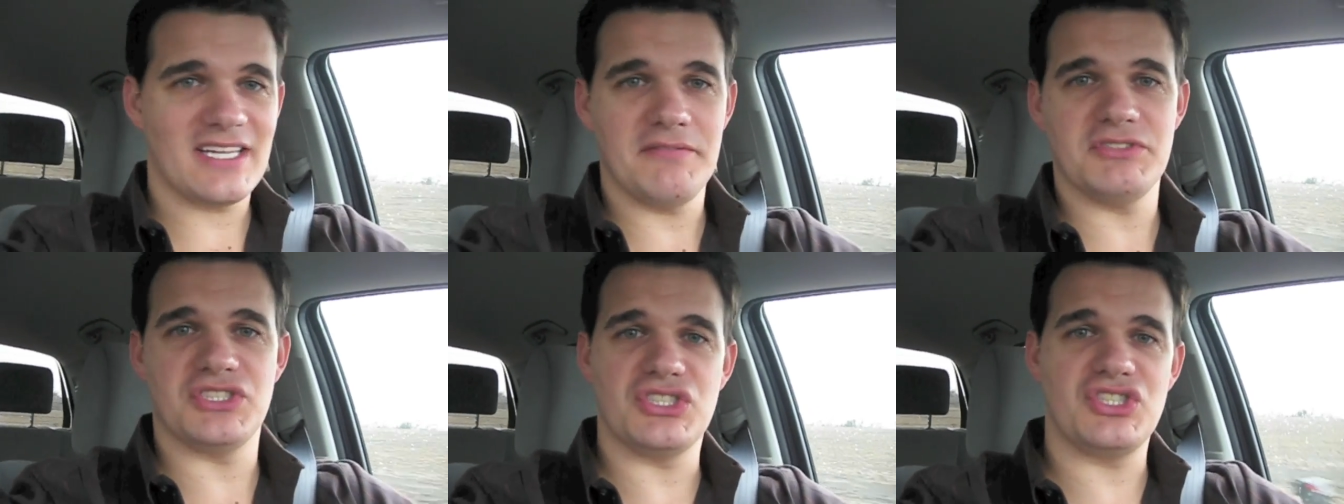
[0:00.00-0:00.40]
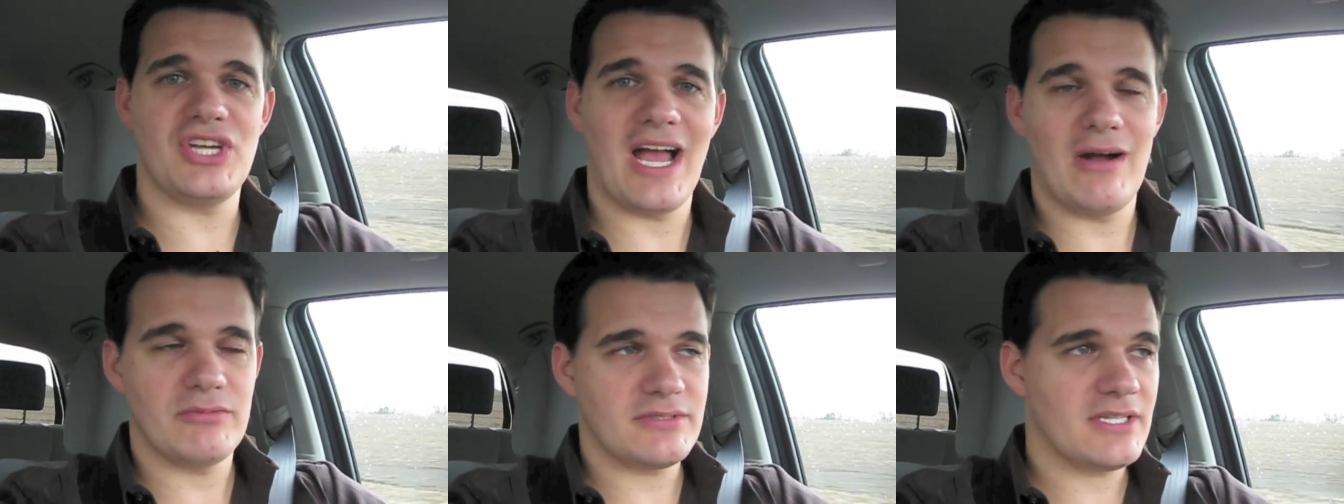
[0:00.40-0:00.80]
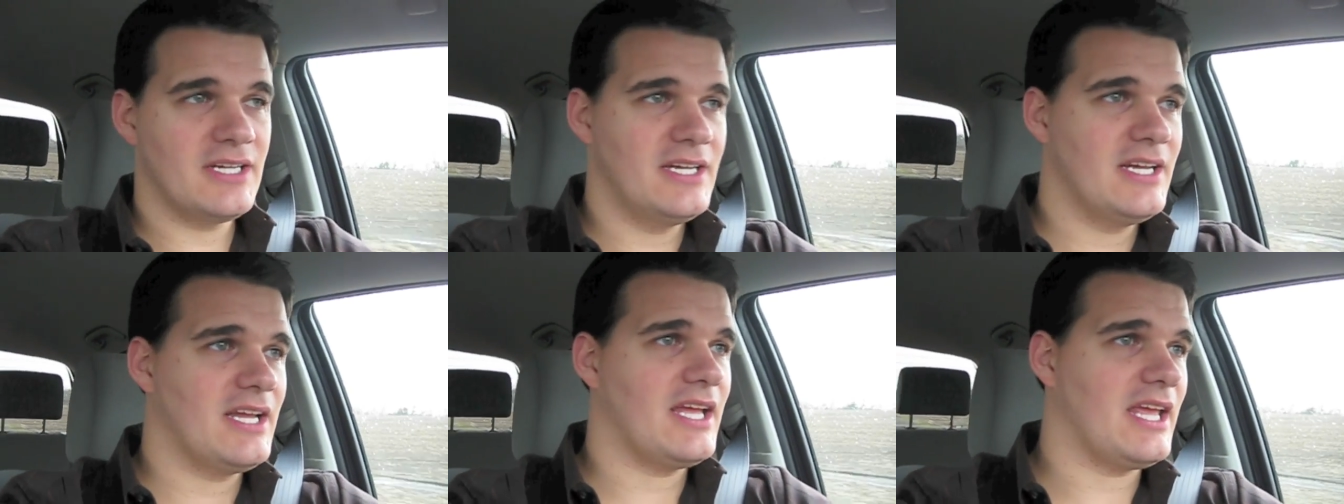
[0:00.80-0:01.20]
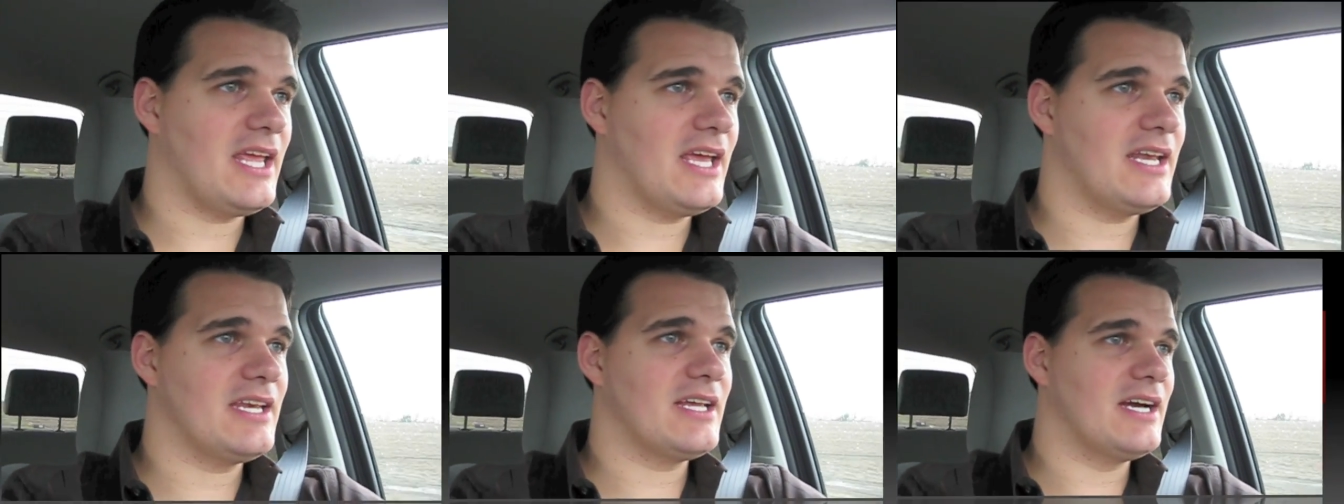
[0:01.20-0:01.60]
to give us a shout
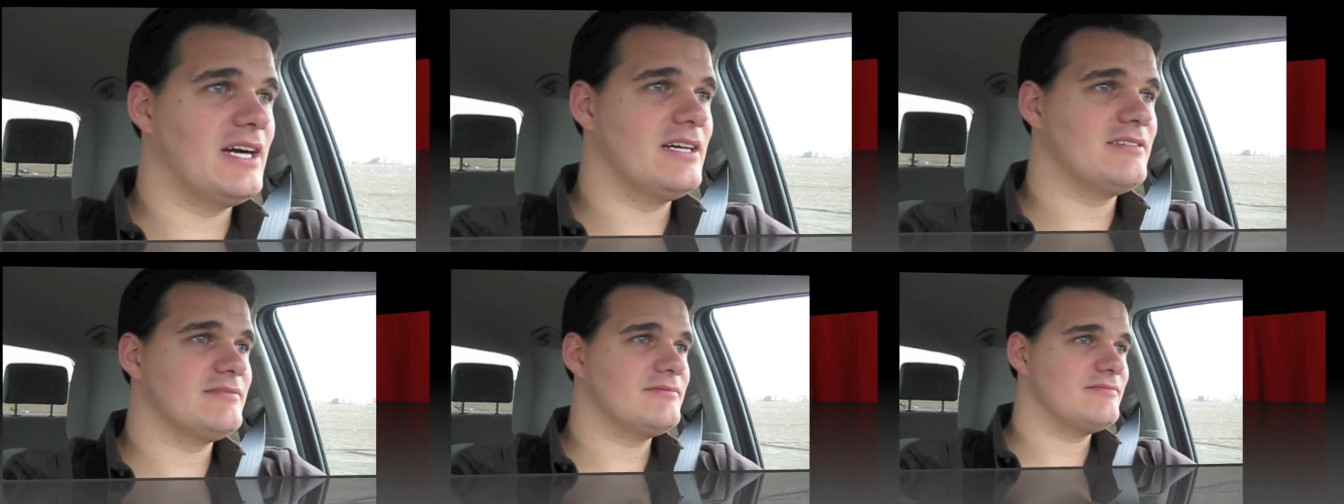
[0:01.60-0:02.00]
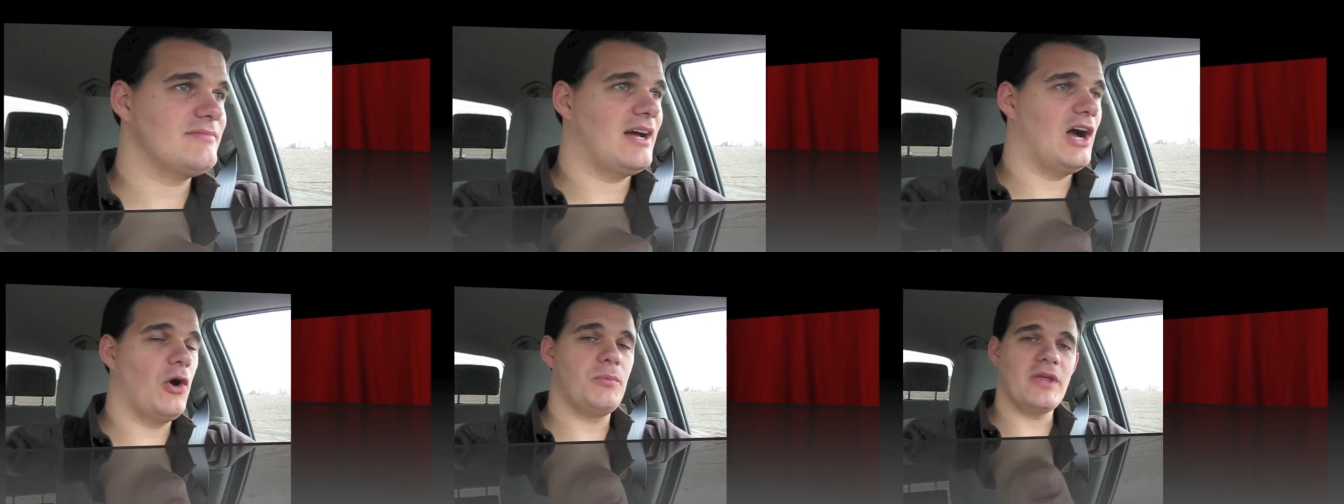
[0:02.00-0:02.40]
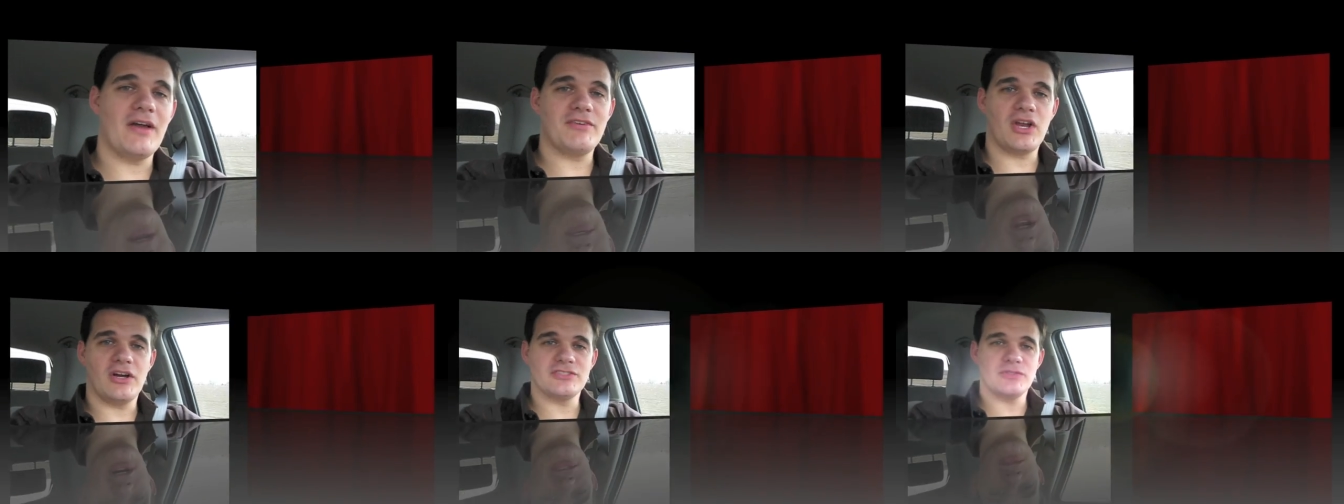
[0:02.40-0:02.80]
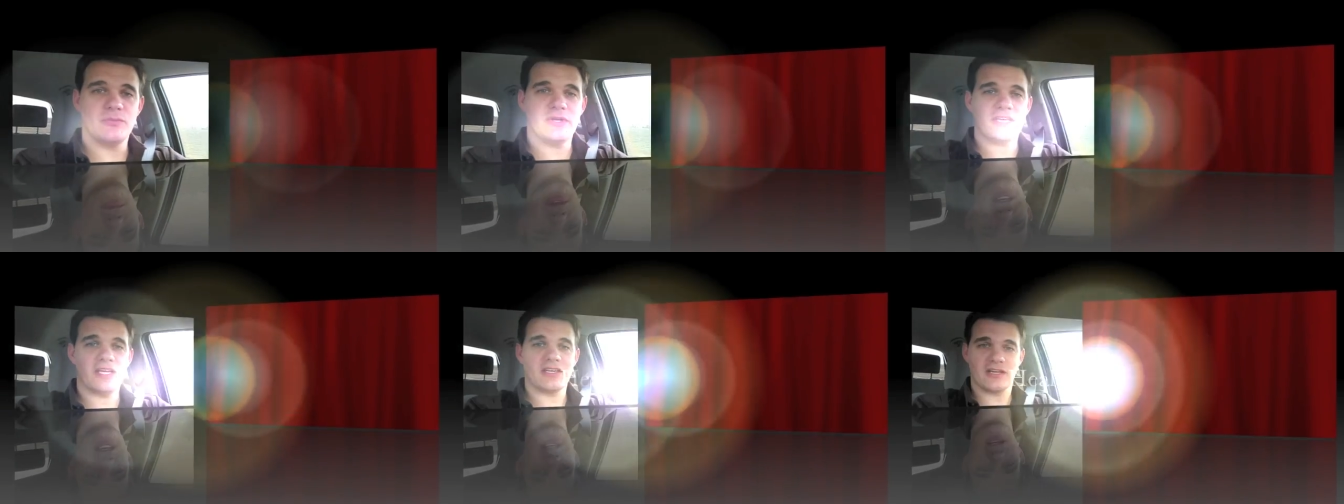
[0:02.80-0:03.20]
and I hope you have an awesome
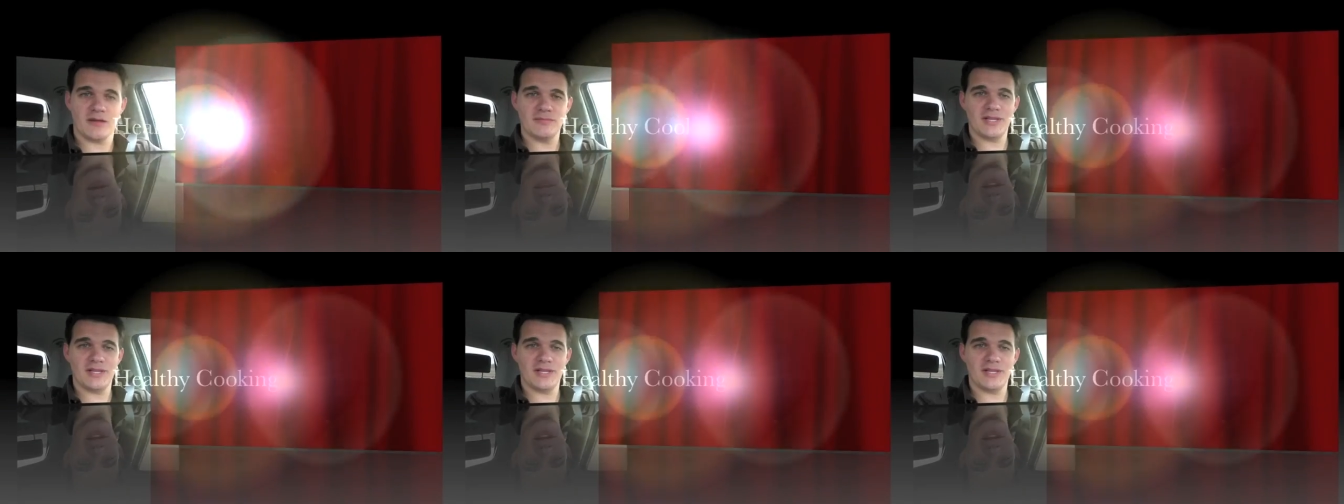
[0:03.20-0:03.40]
weekend. God